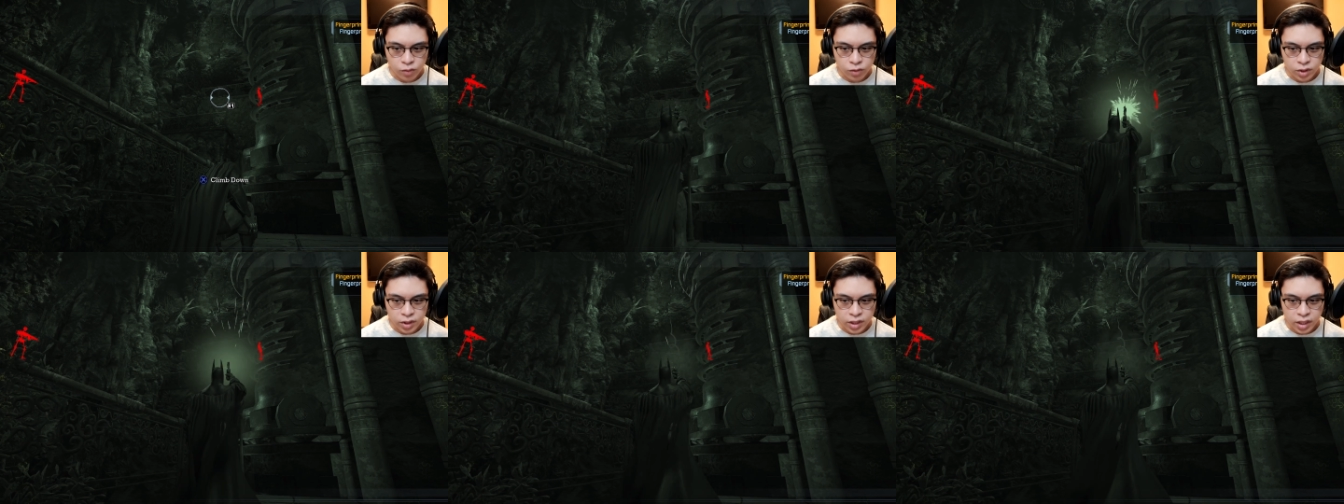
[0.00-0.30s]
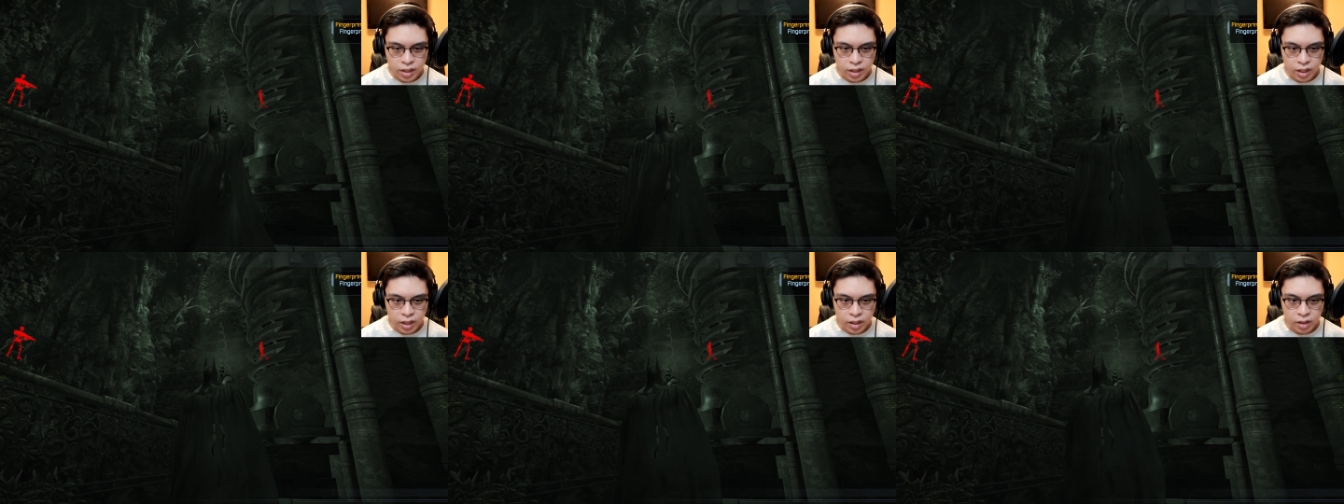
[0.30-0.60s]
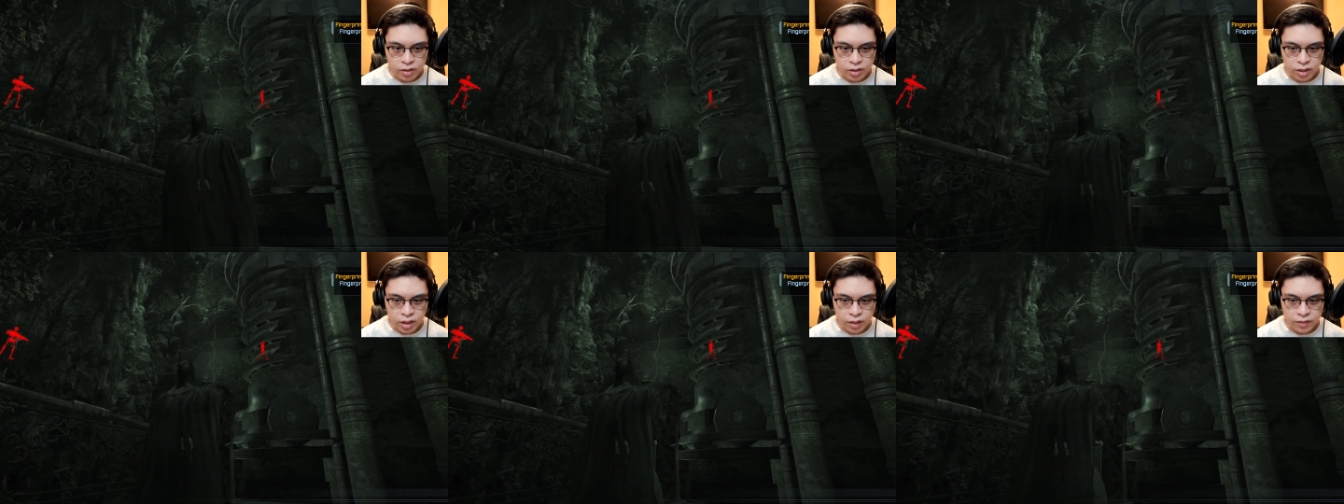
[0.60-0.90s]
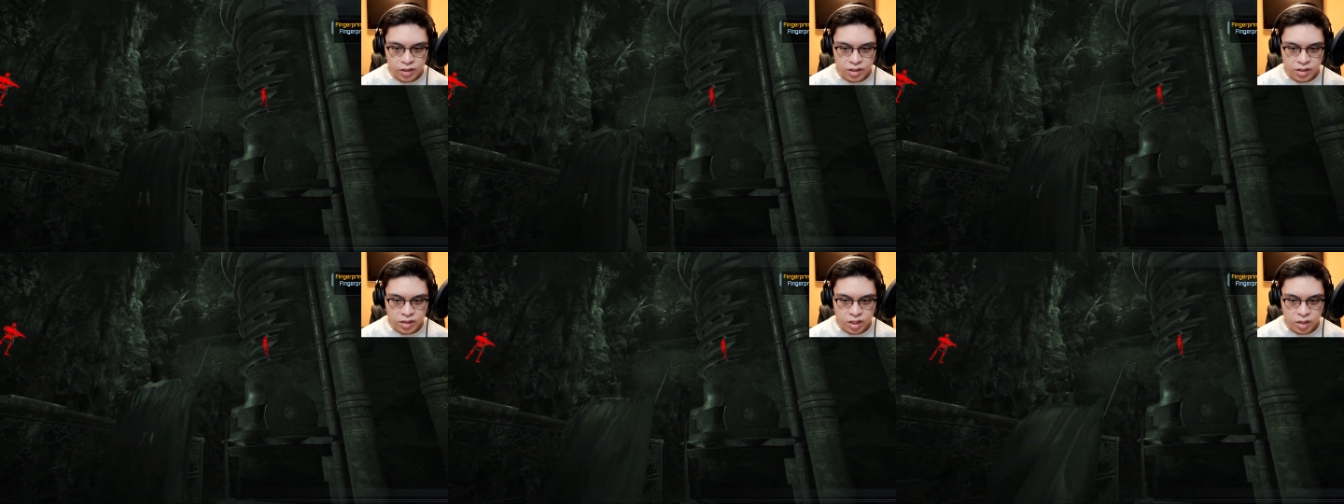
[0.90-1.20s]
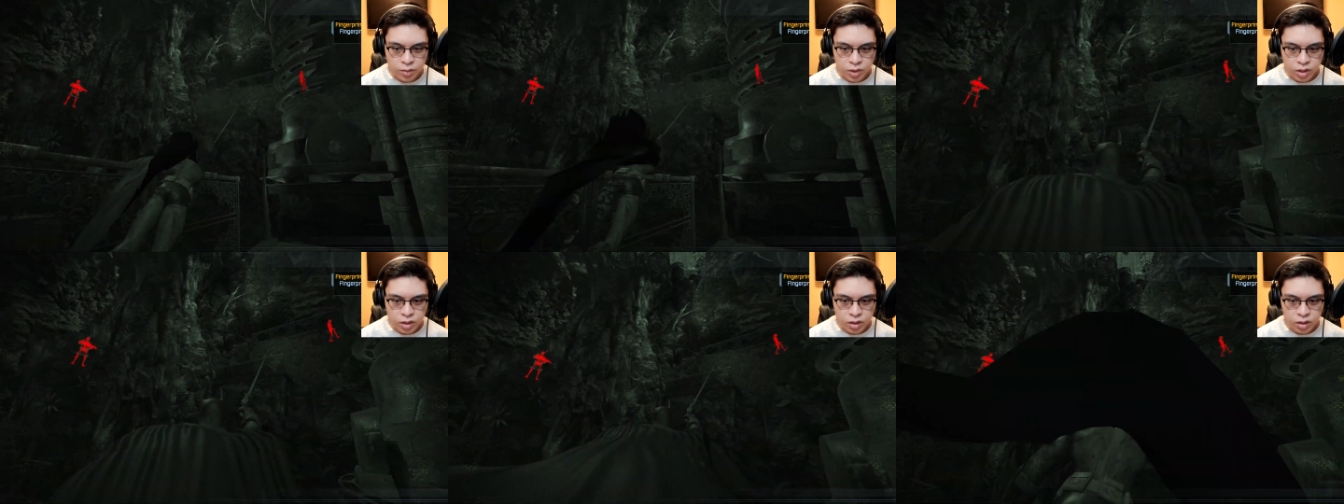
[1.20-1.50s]
Hopefully that guy on the left doesn't
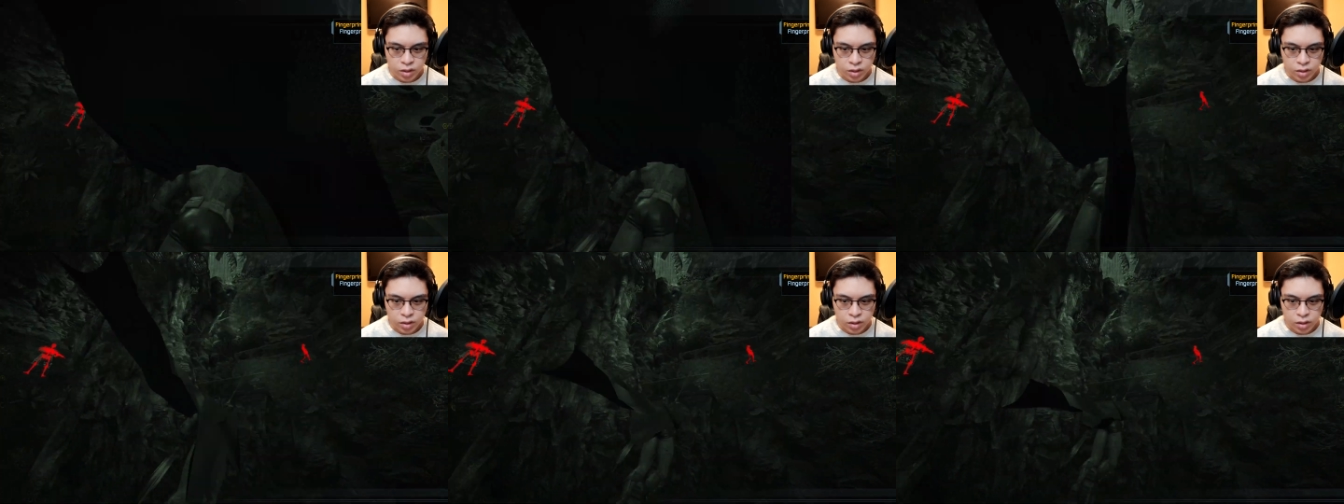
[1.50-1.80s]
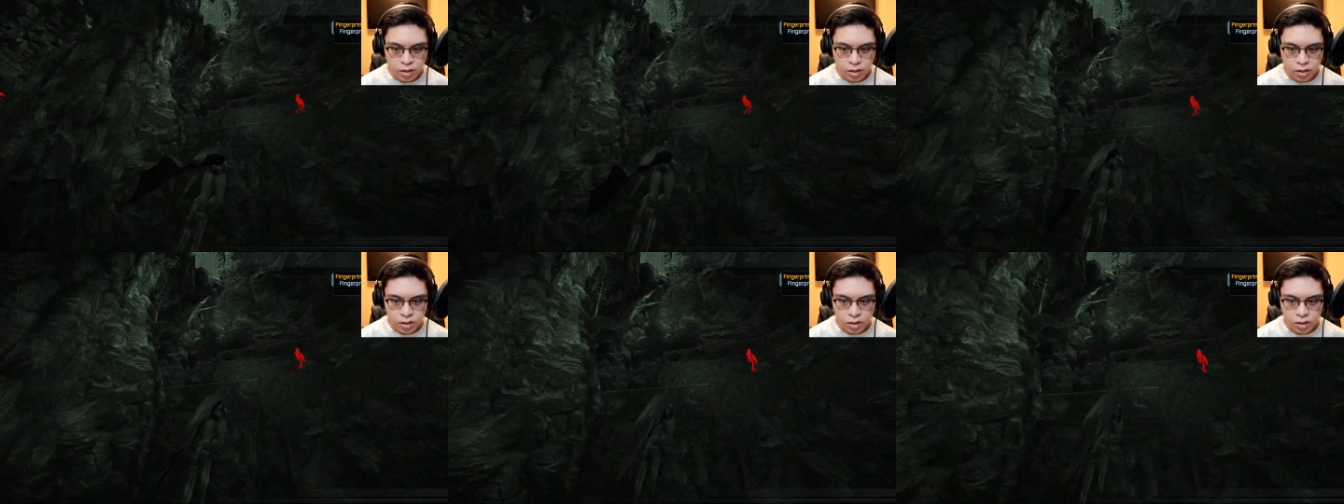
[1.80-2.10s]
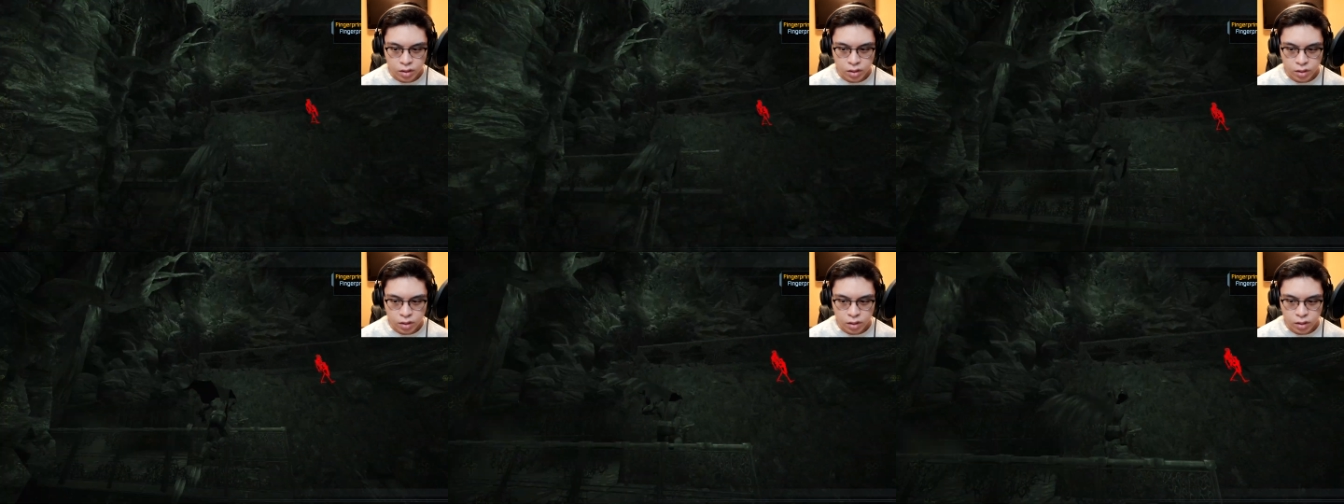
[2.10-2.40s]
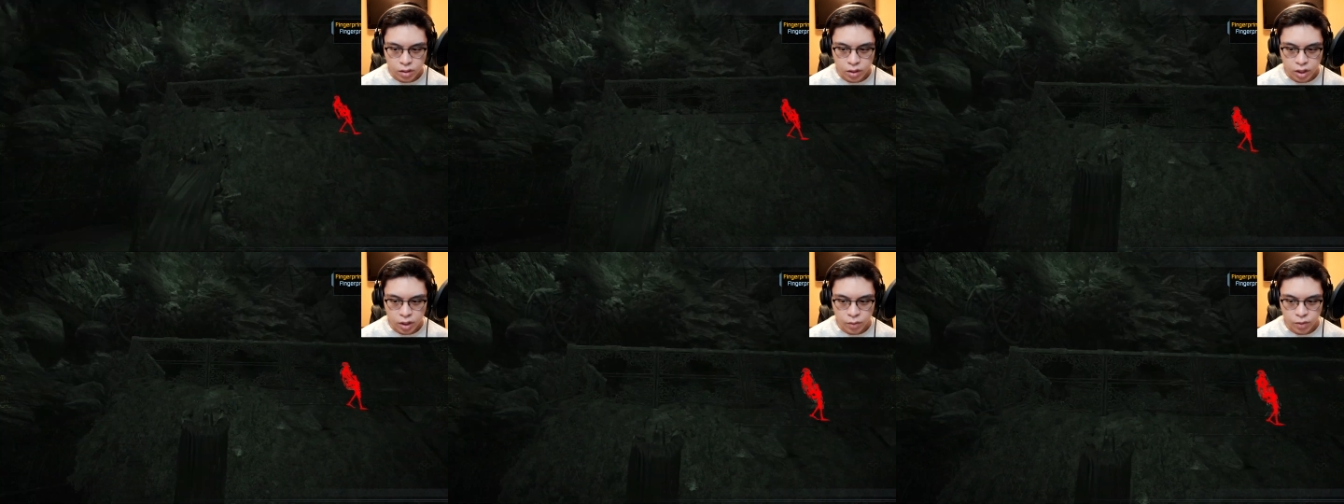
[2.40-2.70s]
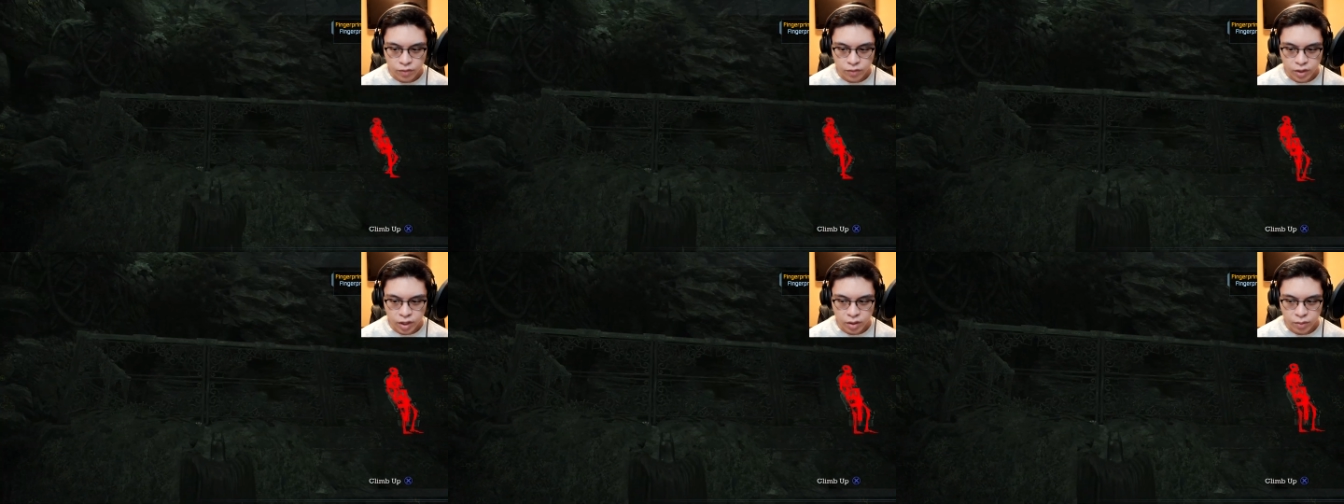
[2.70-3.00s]
see me. Okay,
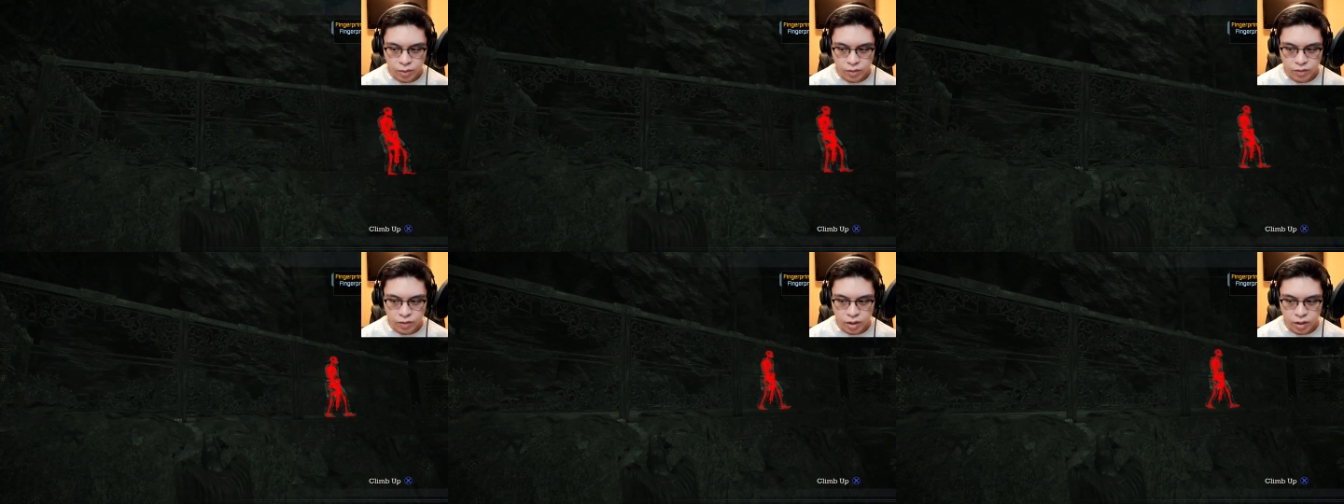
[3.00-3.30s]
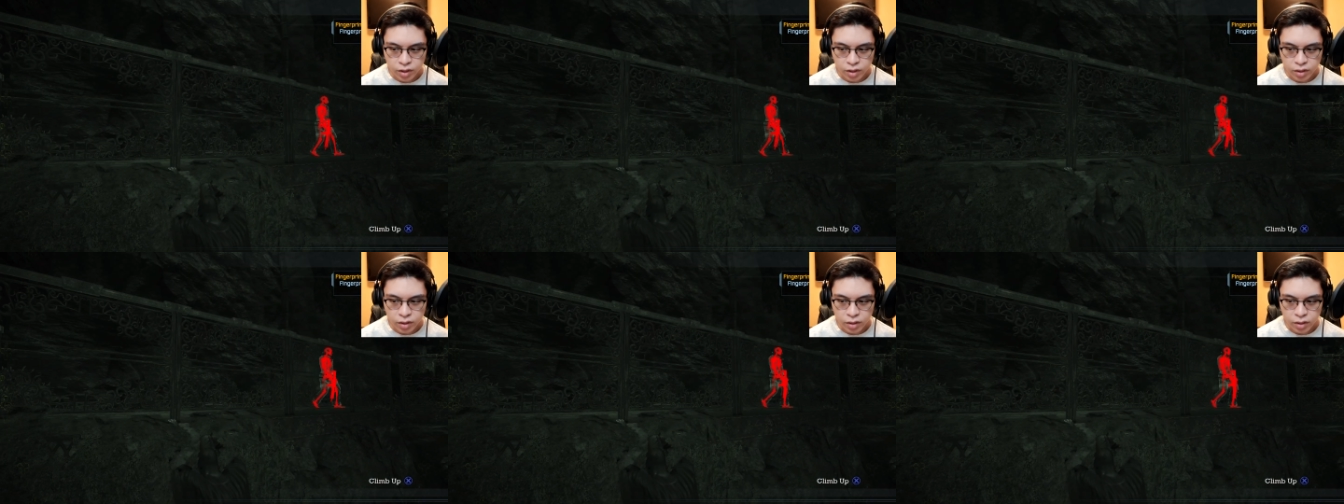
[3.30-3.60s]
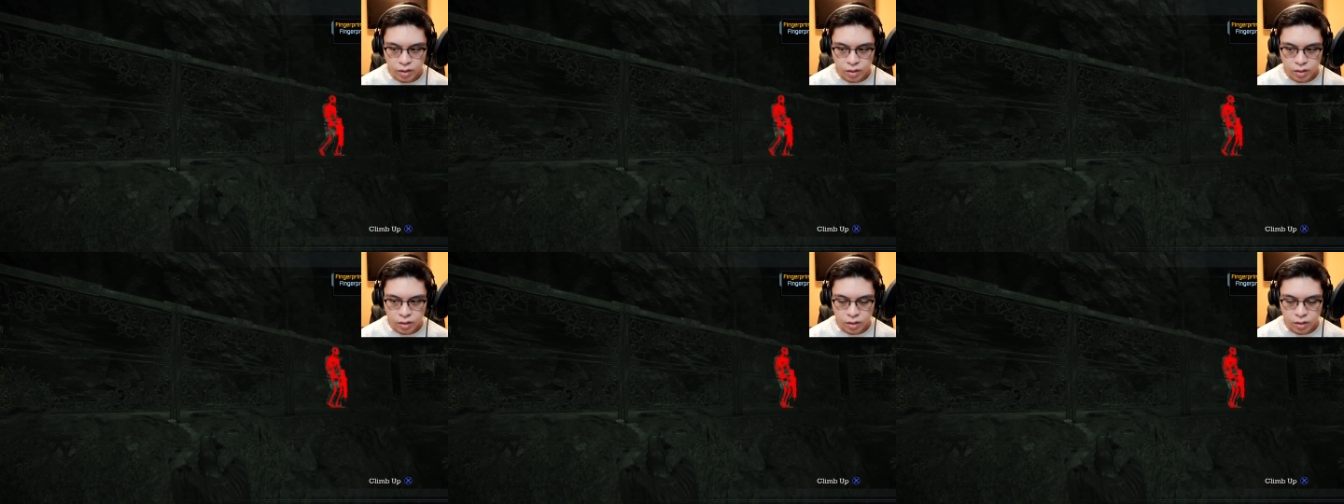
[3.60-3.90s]
we're fine, we're fine.